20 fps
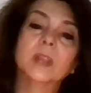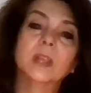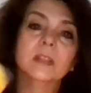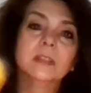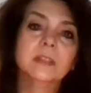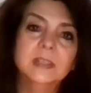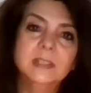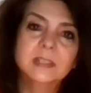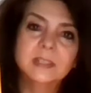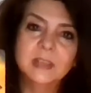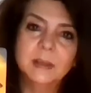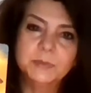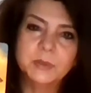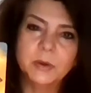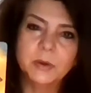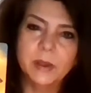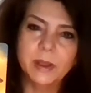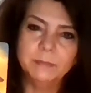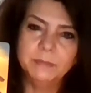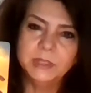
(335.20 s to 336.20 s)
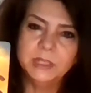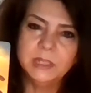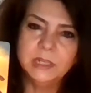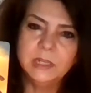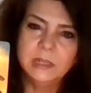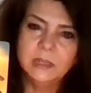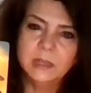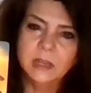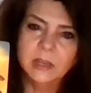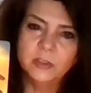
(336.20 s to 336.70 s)
These cups are
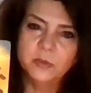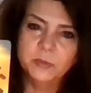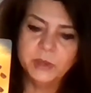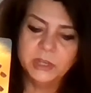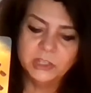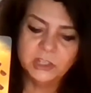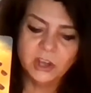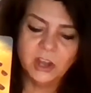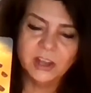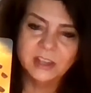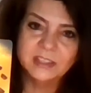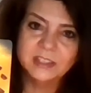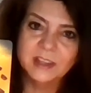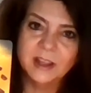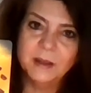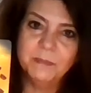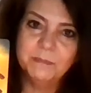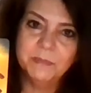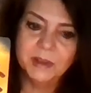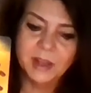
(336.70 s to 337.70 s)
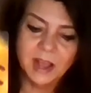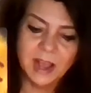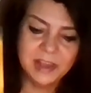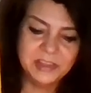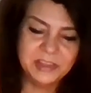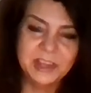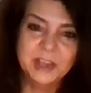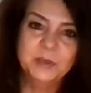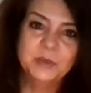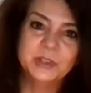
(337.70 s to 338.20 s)
empty and they're being tossed up. I
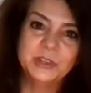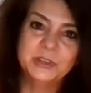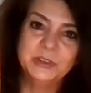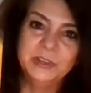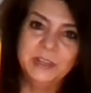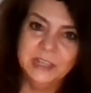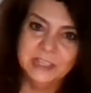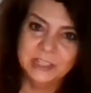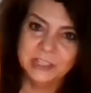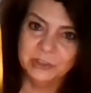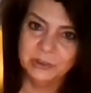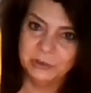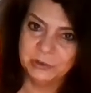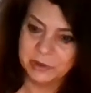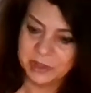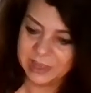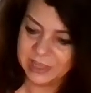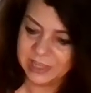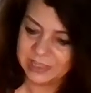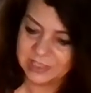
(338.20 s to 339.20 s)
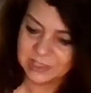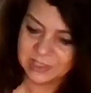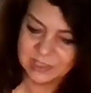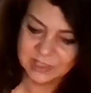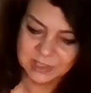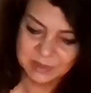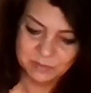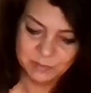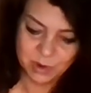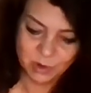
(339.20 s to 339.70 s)
think what you need to release
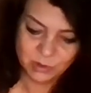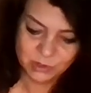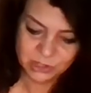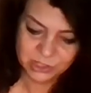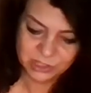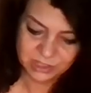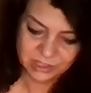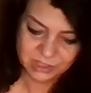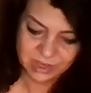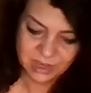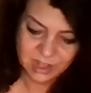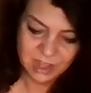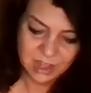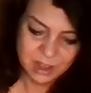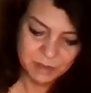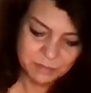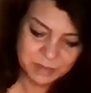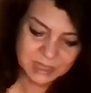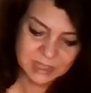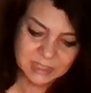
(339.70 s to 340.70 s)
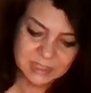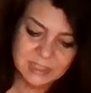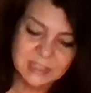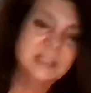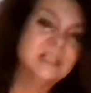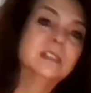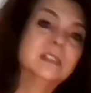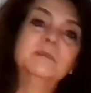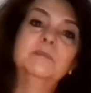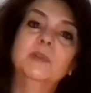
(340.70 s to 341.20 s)
is emotion, because this
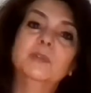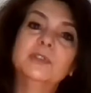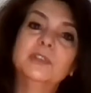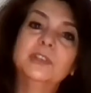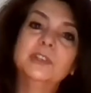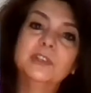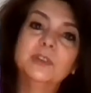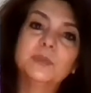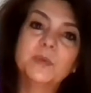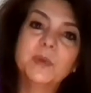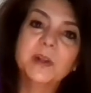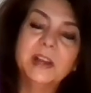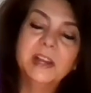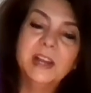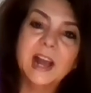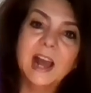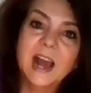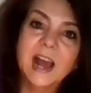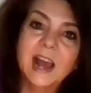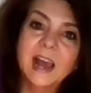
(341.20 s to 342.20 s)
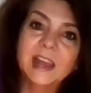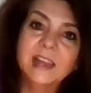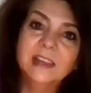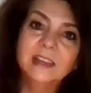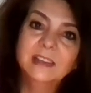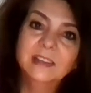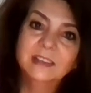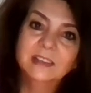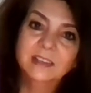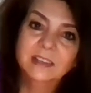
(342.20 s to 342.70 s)
is emotions are running high.
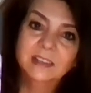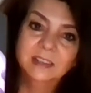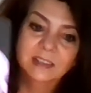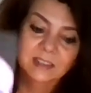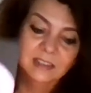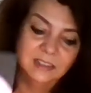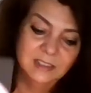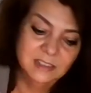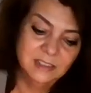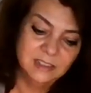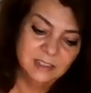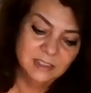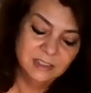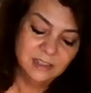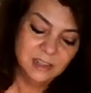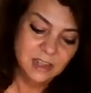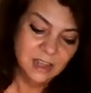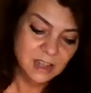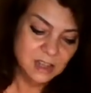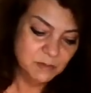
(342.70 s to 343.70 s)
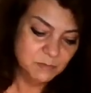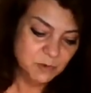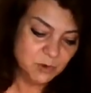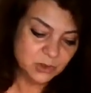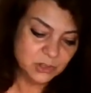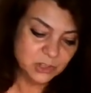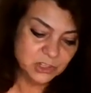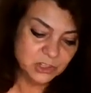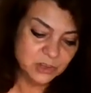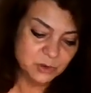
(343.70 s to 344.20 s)

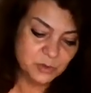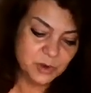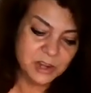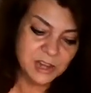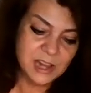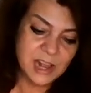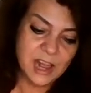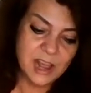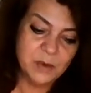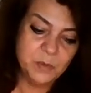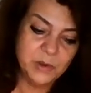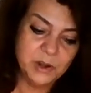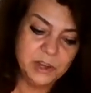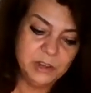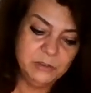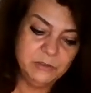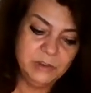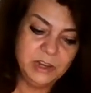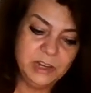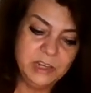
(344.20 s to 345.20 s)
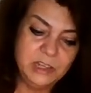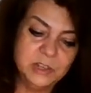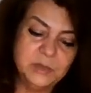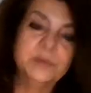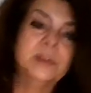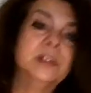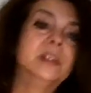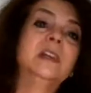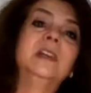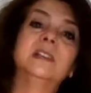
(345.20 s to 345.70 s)
Emotions are running high. What do you need to
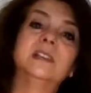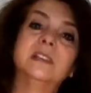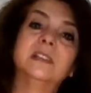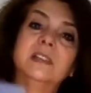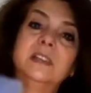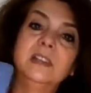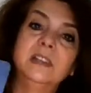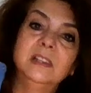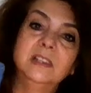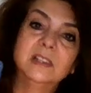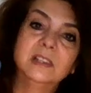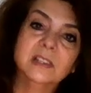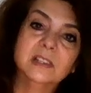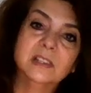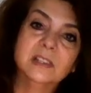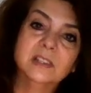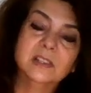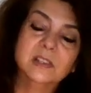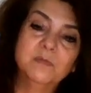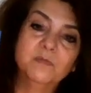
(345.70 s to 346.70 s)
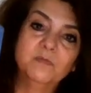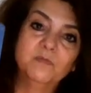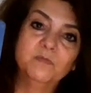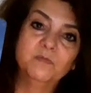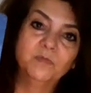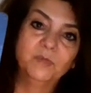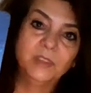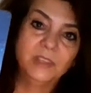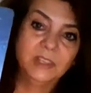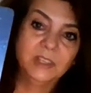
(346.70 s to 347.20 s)
release? And I think this is,
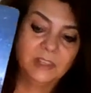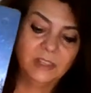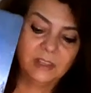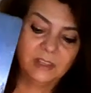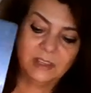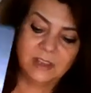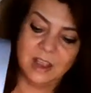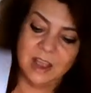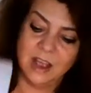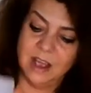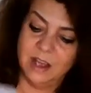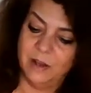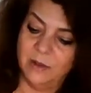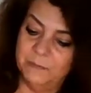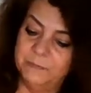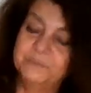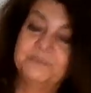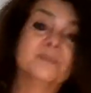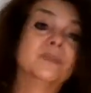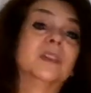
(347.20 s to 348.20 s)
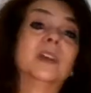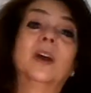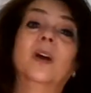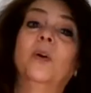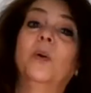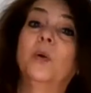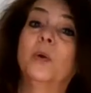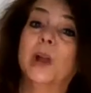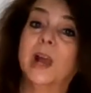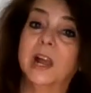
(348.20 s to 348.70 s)

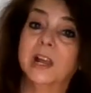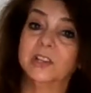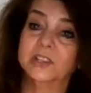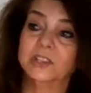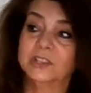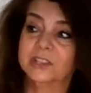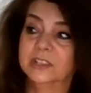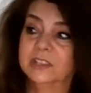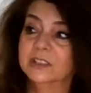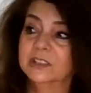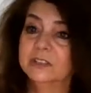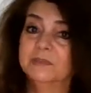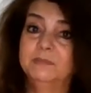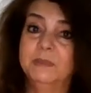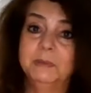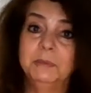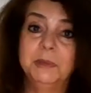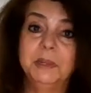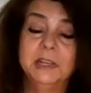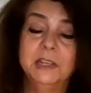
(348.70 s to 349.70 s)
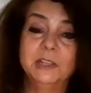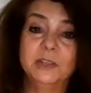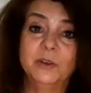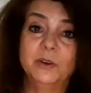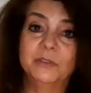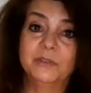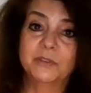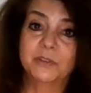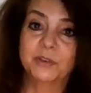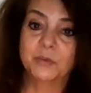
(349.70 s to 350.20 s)
oh gosh, maybe you need to go
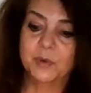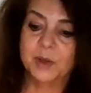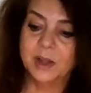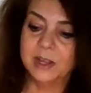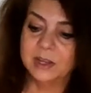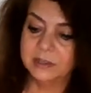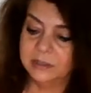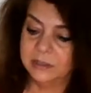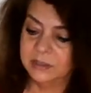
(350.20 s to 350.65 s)
for a run